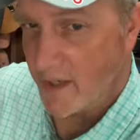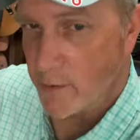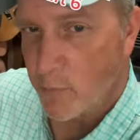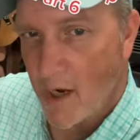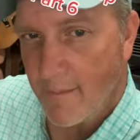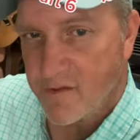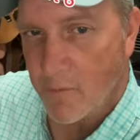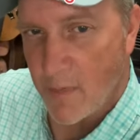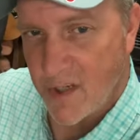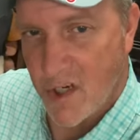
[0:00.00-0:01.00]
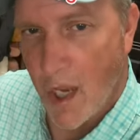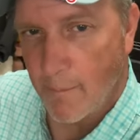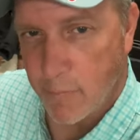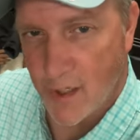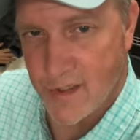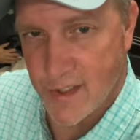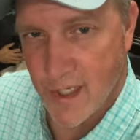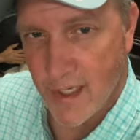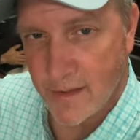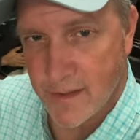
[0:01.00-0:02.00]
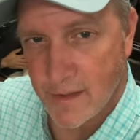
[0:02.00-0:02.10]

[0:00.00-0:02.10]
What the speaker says: Props from My Shop, Part 6.